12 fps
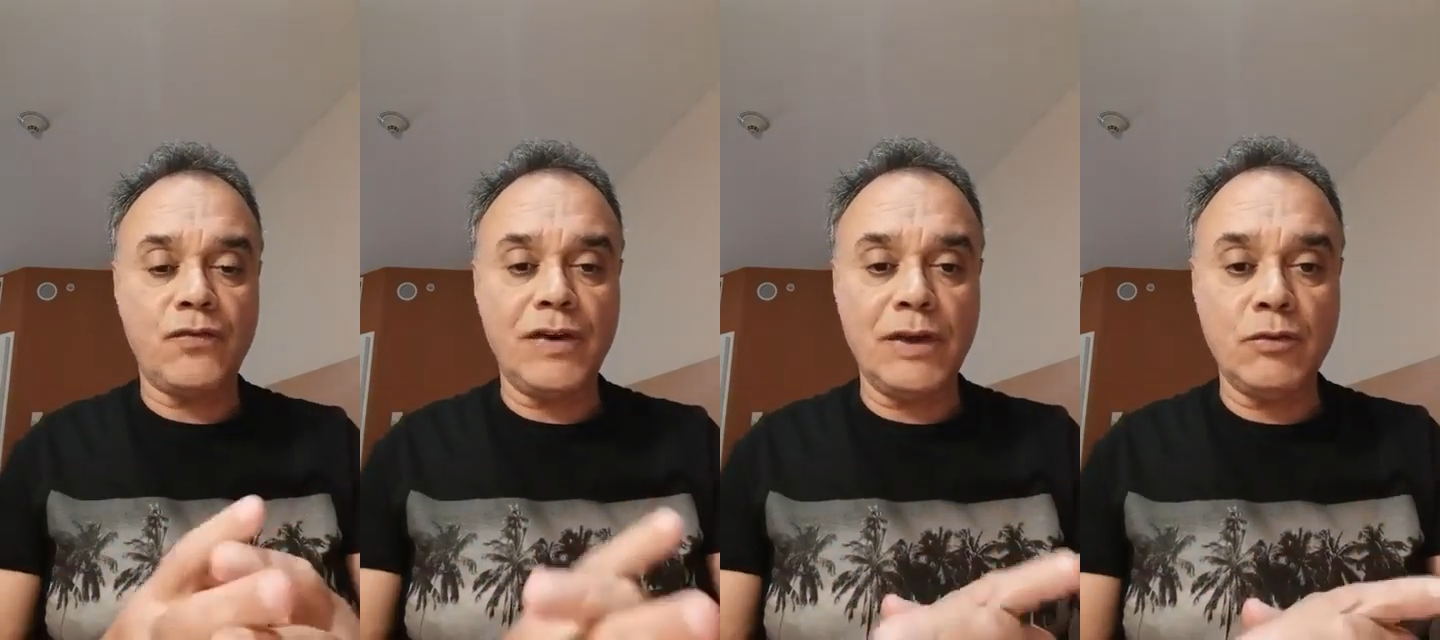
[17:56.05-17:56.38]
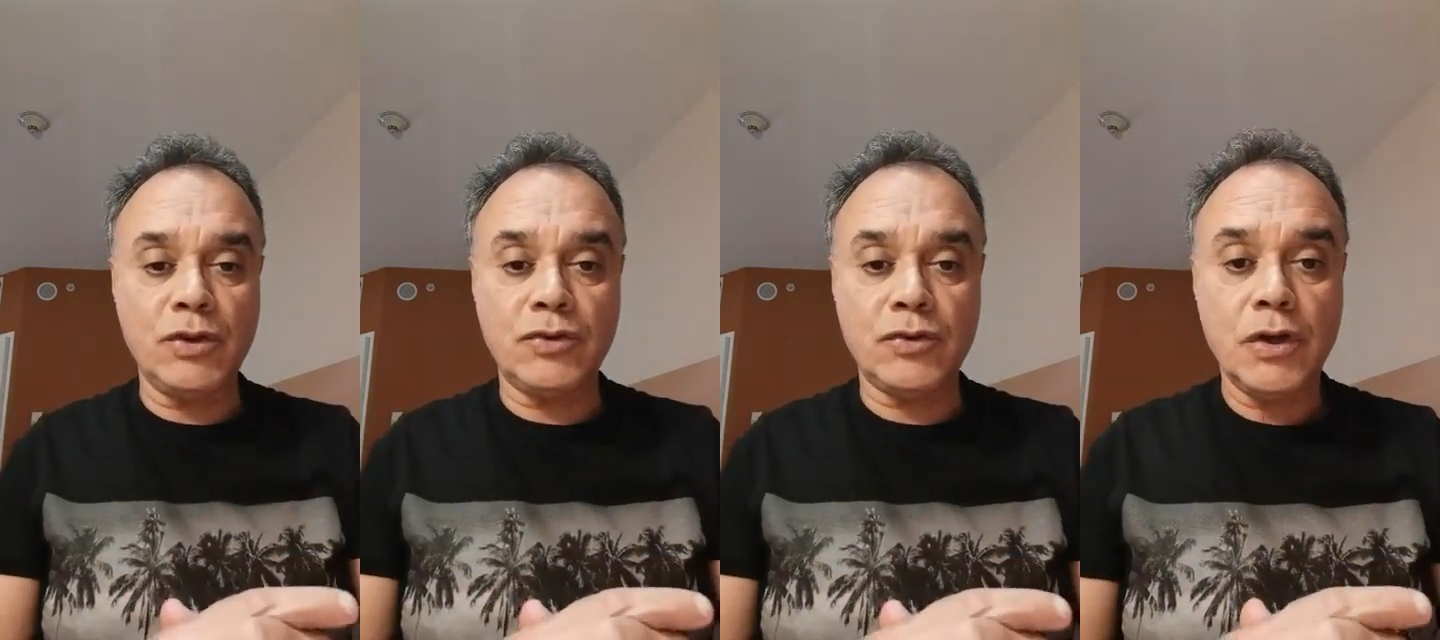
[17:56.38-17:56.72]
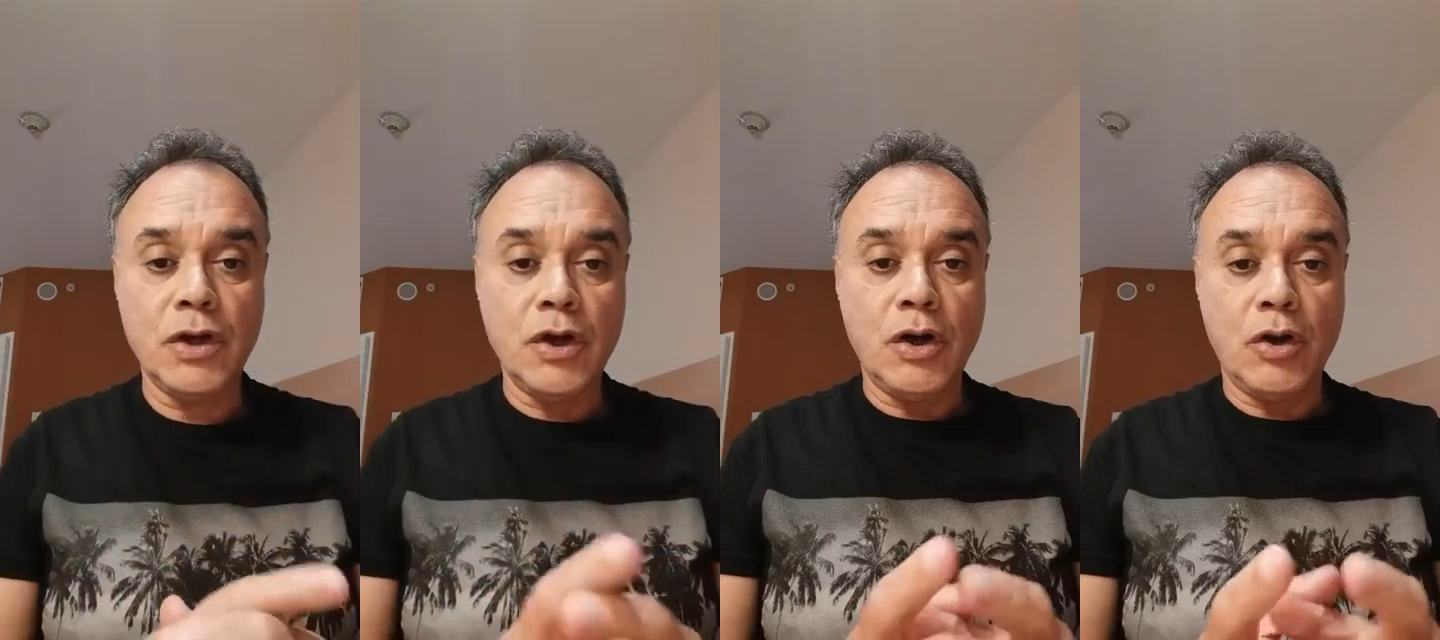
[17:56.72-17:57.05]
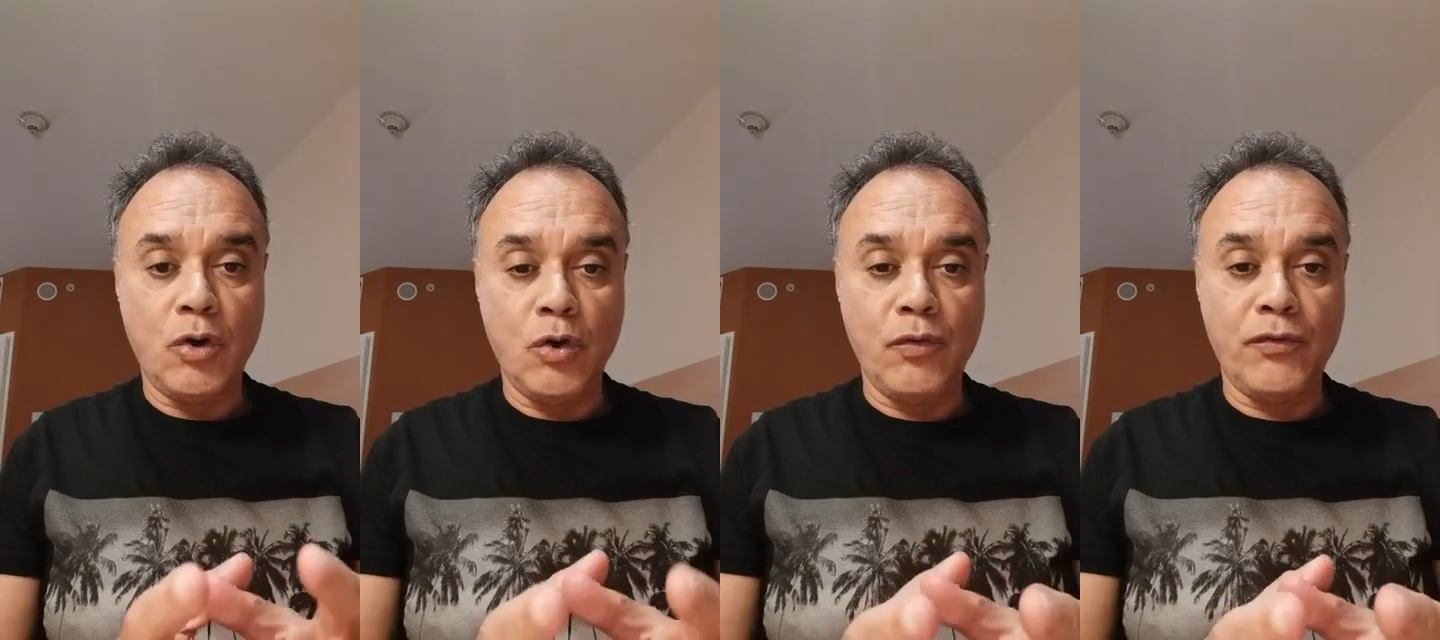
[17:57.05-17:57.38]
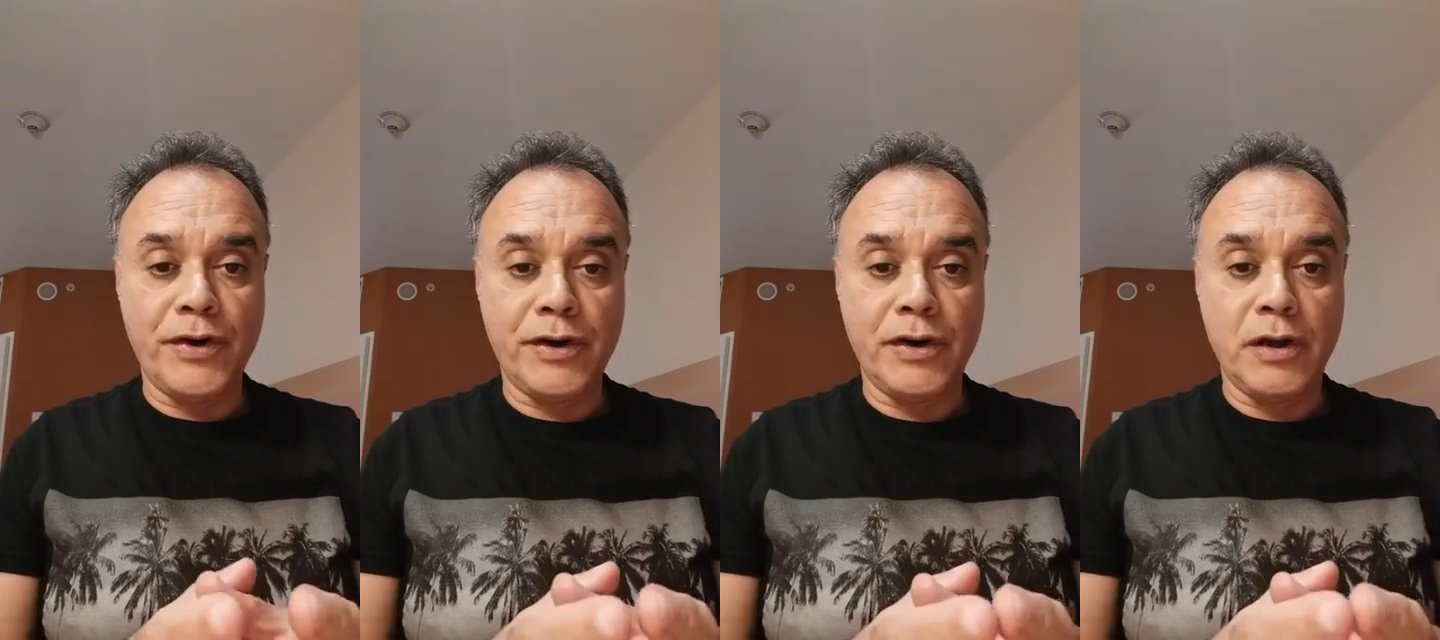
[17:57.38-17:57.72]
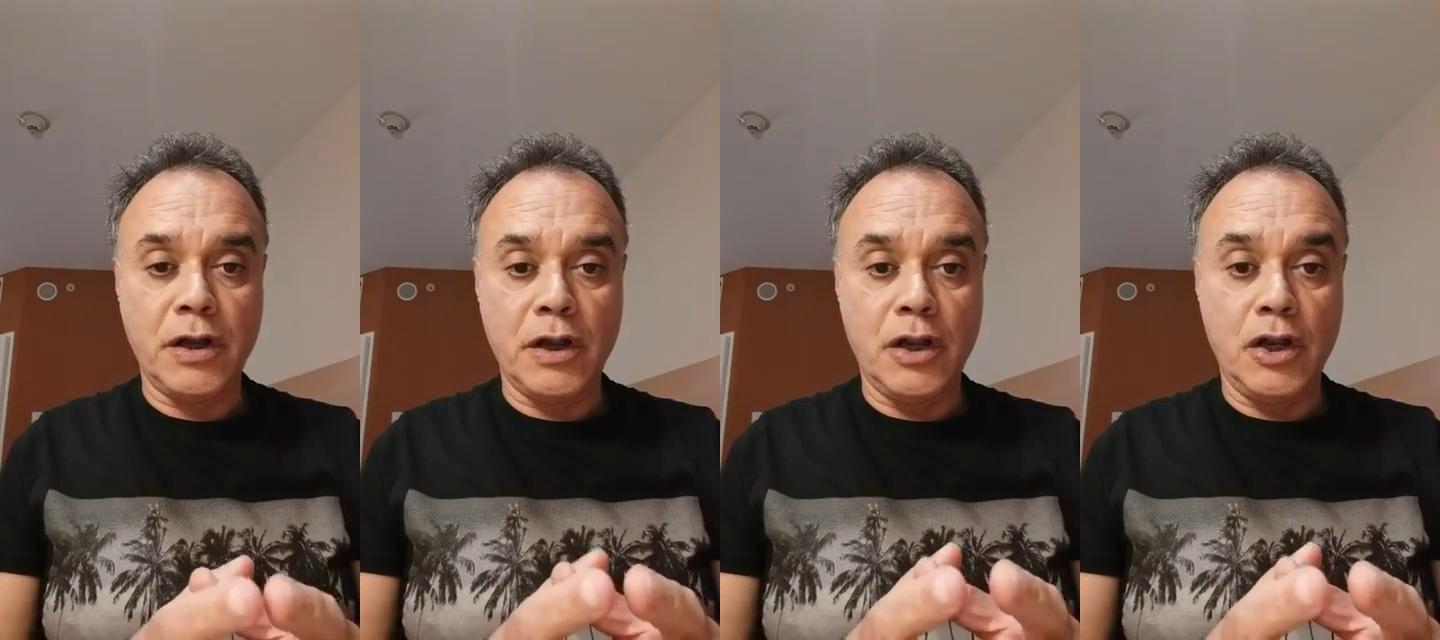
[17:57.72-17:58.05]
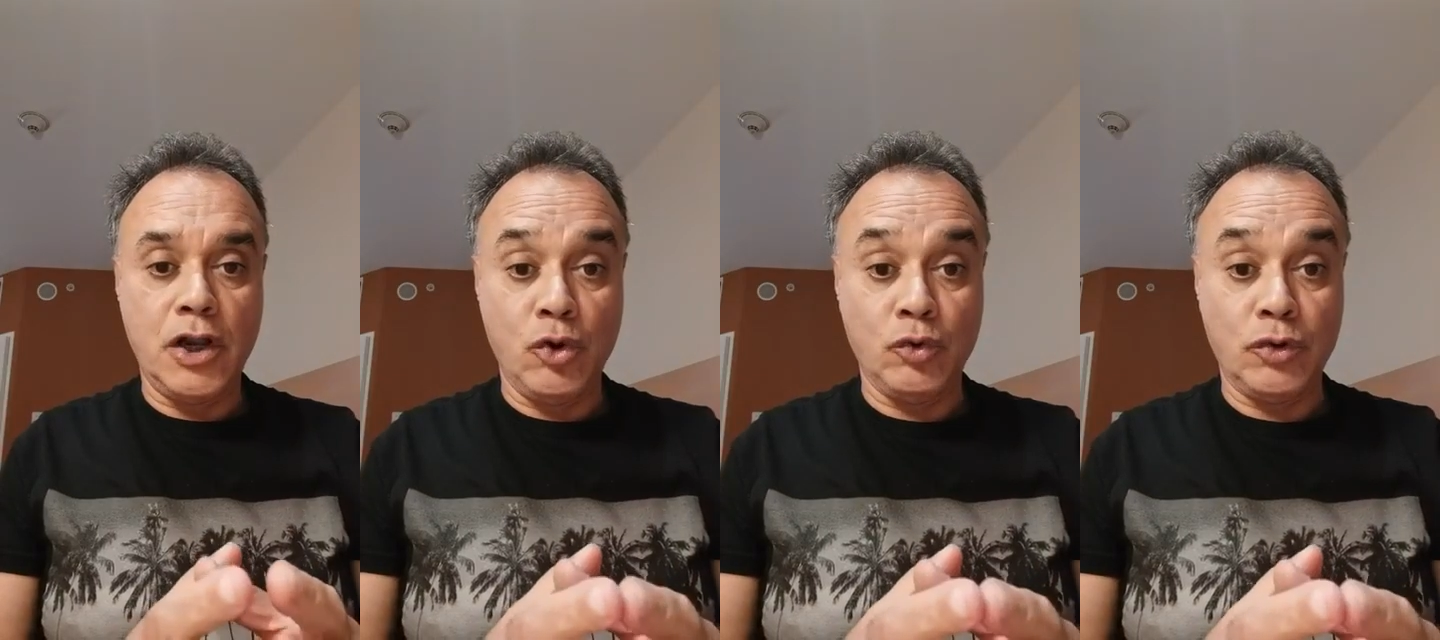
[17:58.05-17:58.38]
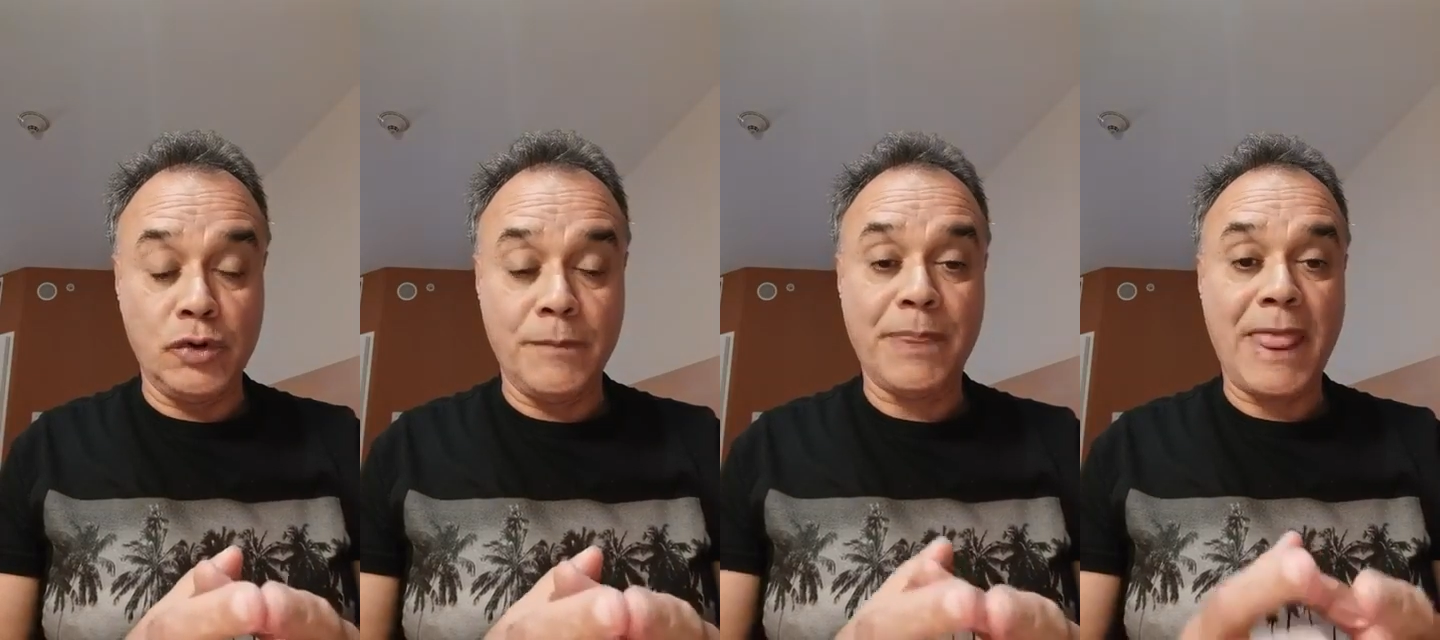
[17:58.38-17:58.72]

fluid overload.